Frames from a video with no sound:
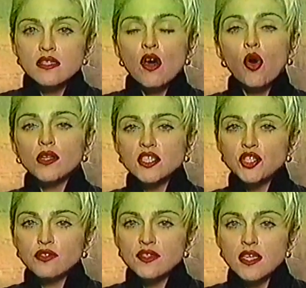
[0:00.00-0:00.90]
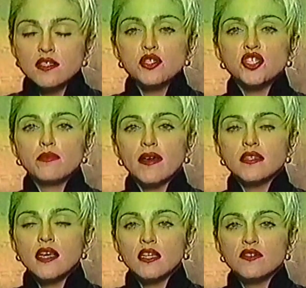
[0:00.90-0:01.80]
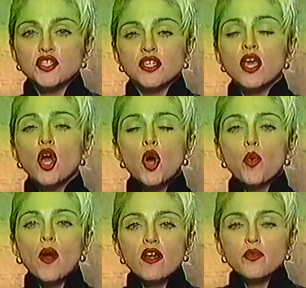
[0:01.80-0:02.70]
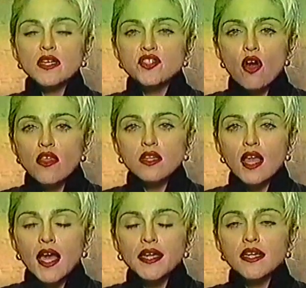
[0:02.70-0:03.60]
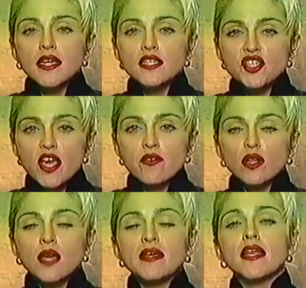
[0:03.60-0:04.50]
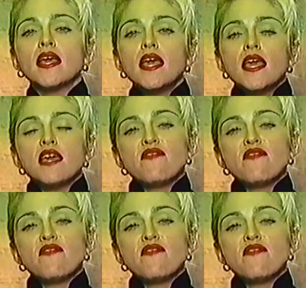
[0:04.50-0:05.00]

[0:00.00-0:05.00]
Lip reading: the whole issue of censorship on television. Where do we draw the line in general? I mean, if